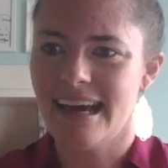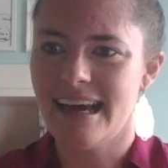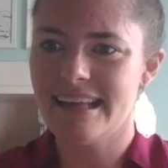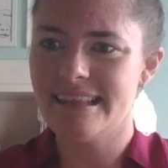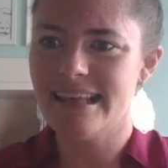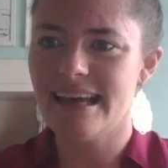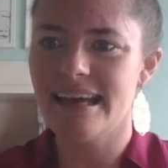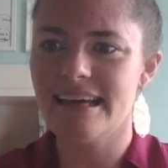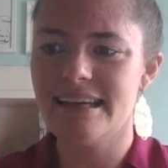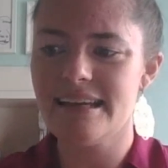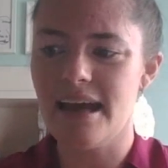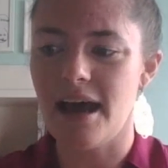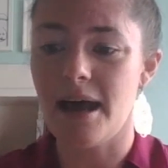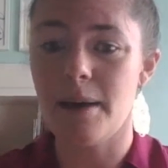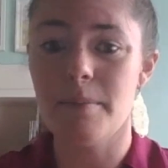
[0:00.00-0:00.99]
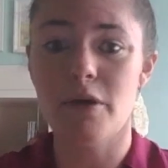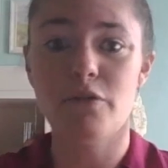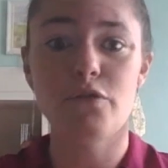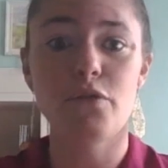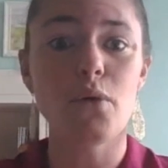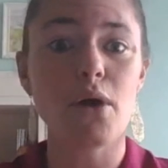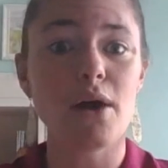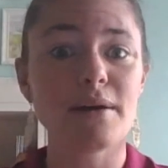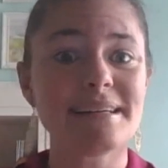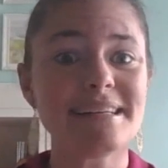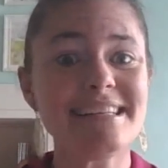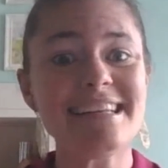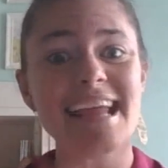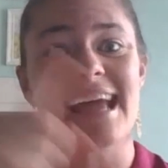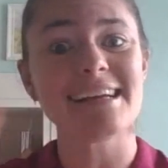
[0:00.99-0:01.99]
And then for our
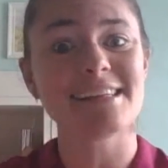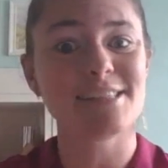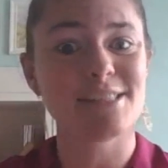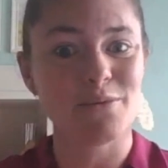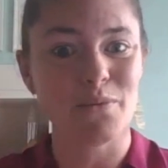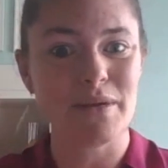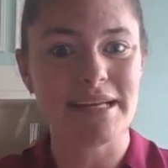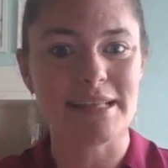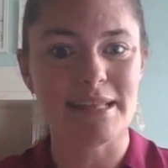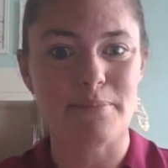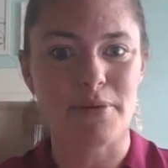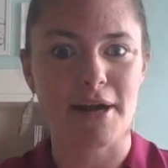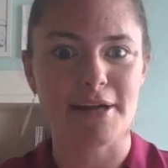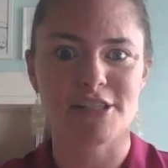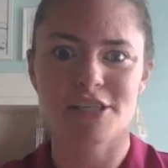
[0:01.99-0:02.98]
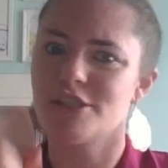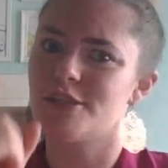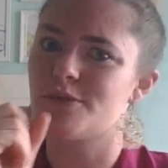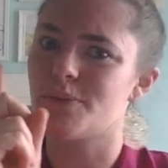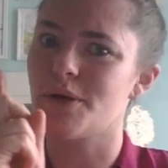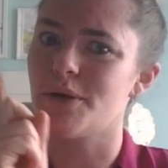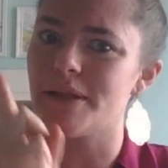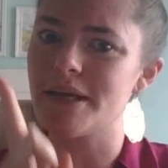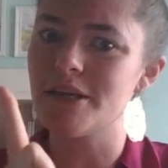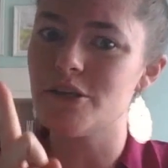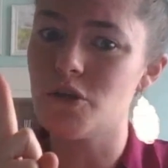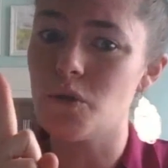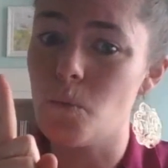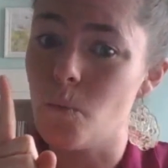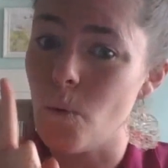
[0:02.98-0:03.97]
next weekly project, since we're only going
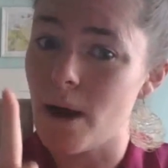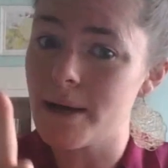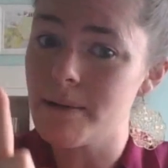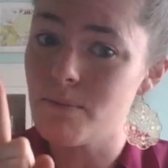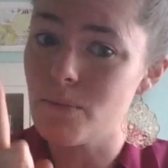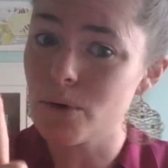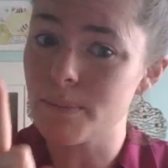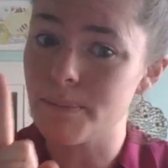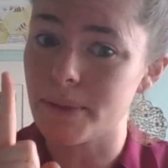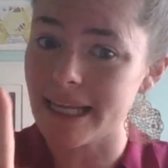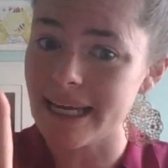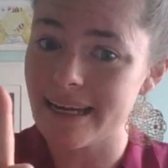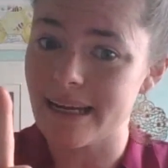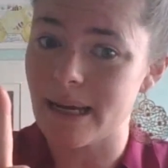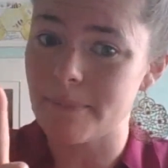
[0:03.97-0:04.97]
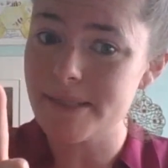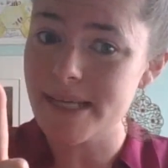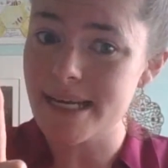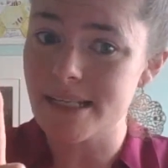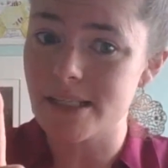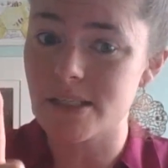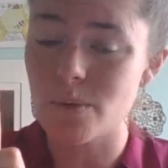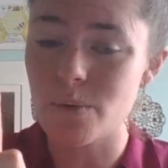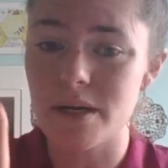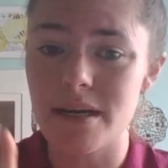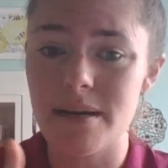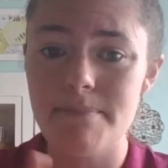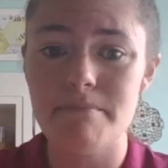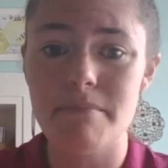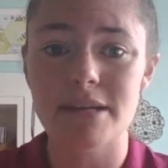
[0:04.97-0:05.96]
to do 1 more plant update, so we're
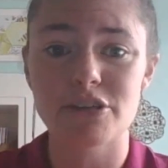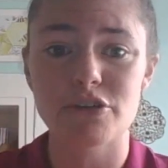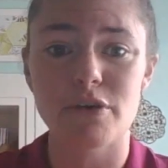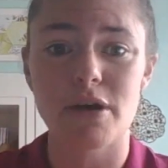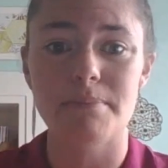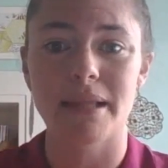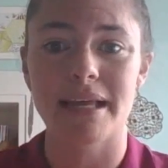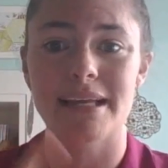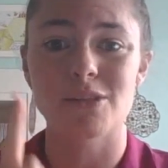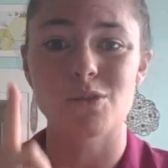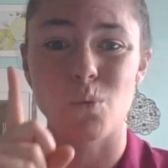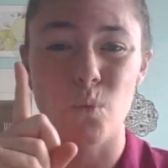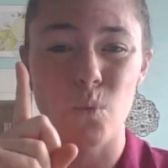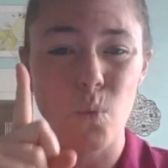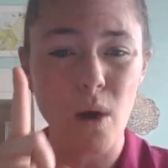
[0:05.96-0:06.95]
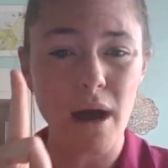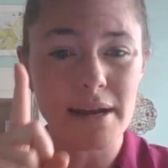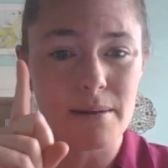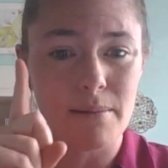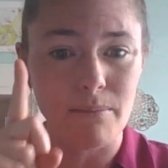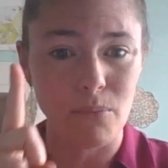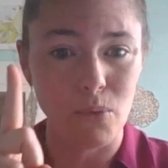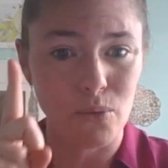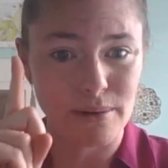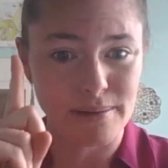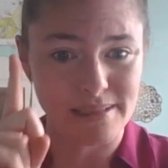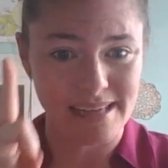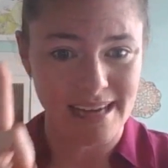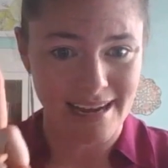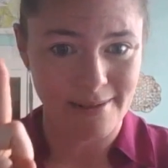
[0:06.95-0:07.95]
going to measure our plants 1 more
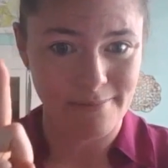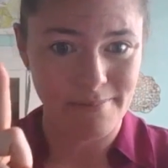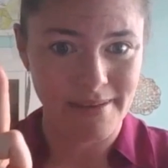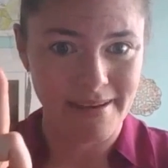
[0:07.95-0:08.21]
time.